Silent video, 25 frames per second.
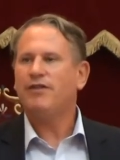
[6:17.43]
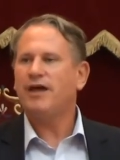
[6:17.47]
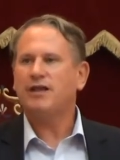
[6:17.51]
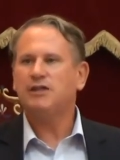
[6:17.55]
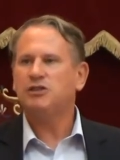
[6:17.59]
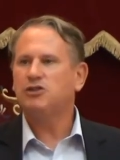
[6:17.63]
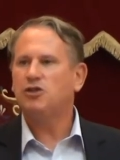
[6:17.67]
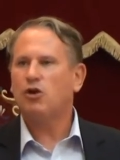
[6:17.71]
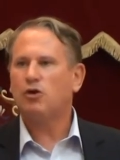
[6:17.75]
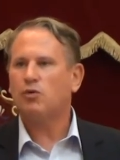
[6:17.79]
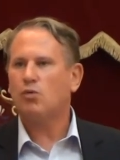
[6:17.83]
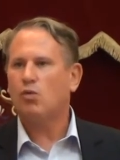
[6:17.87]
That
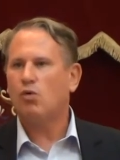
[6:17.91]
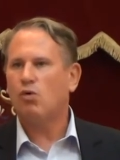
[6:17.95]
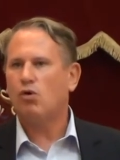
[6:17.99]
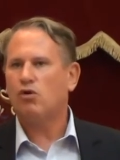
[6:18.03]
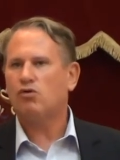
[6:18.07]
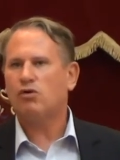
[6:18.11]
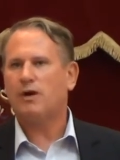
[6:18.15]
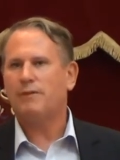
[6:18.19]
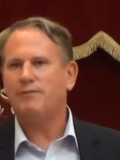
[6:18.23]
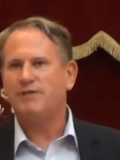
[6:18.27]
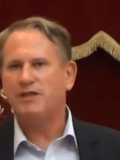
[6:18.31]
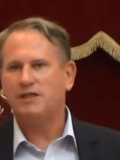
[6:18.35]
is not a
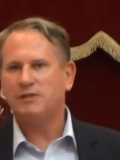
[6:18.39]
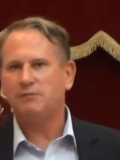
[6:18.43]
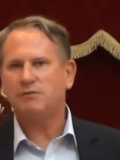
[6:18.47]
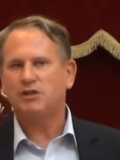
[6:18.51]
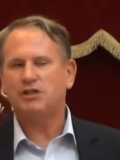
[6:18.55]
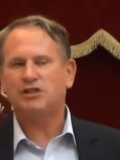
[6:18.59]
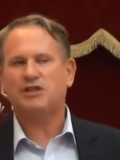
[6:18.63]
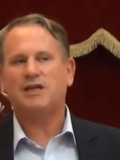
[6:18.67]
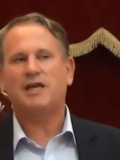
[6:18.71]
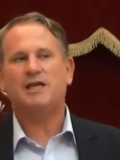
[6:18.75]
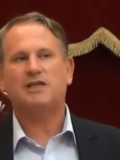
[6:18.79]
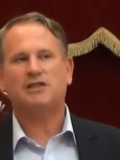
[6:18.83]
war crime. These are
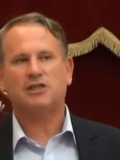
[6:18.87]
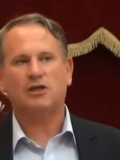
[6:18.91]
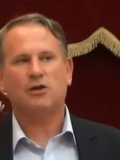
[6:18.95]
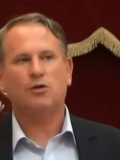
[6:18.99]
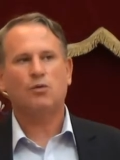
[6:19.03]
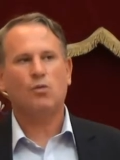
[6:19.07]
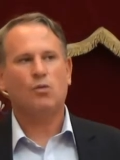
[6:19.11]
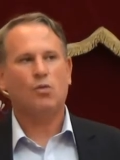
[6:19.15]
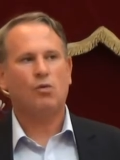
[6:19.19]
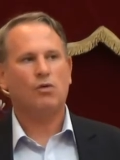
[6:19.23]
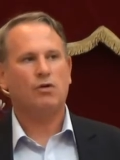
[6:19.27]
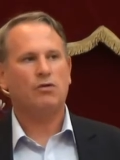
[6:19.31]
mistakes, they're
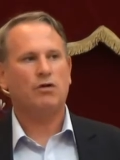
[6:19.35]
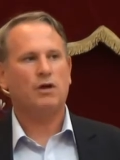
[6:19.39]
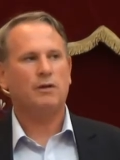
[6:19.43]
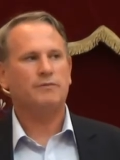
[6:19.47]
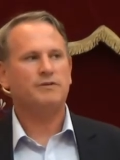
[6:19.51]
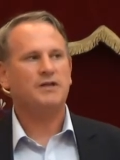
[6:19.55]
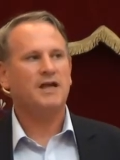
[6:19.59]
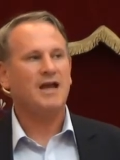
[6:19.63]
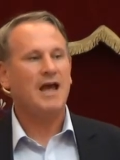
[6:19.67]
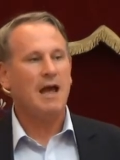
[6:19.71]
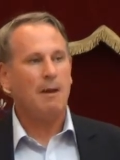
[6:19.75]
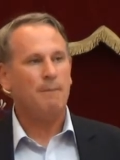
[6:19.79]
not war
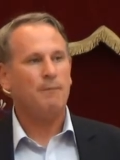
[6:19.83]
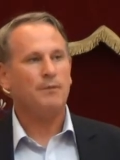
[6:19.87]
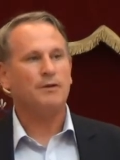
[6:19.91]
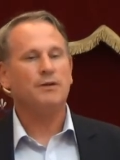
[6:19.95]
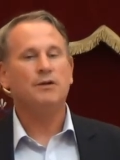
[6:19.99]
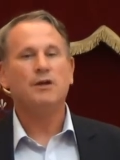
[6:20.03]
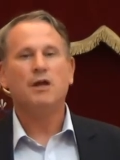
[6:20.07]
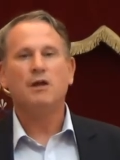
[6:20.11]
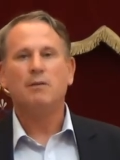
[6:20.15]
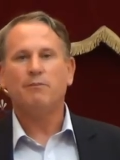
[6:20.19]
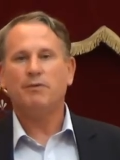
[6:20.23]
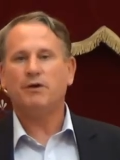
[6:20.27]
crimes. They
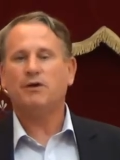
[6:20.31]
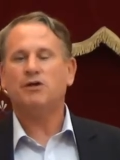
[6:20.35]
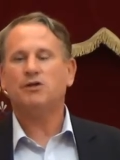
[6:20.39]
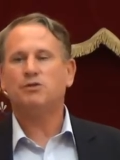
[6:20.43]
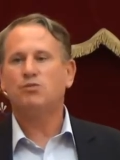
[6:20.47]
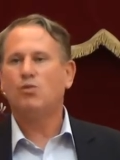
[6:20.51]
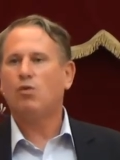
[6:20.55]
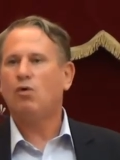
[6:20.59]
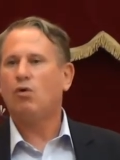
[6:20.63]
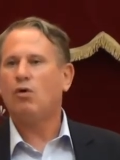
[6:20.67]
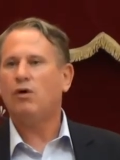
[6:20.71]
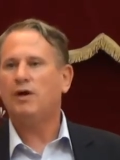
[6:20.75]
happen because
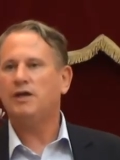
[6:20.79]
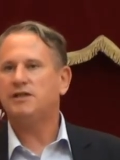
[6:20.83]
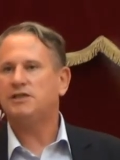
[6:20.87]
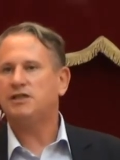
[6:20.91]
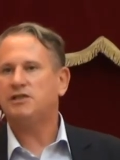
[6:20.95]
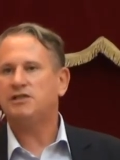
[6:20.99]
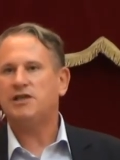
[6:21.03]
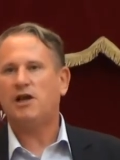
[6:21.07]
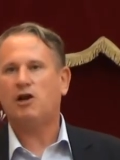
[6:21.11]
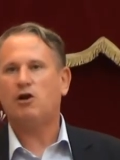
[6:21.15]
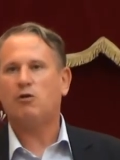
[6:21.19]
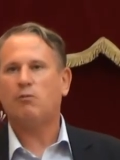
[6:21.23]
war is
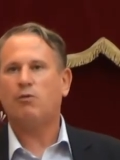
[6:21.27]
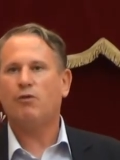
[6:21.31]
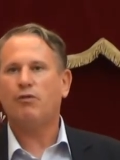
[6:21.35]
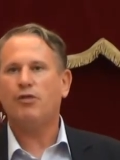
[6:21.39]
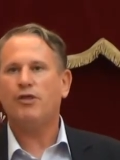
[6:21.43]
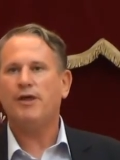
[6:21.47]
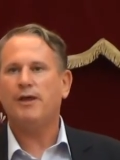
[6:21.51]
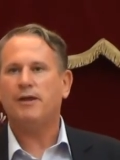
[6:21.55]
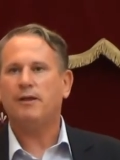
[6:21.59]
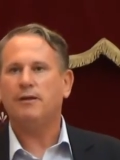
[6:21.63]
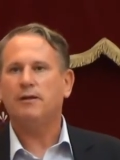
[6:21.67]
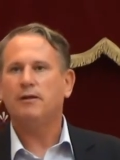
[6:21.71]
a terrible
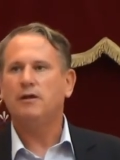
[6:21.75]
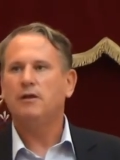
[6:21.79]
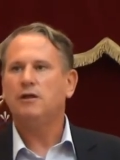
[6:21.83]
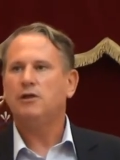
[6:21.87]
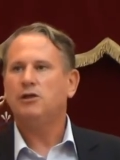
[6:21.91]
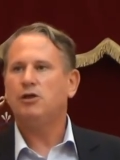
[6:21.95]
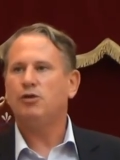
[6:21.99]
thing.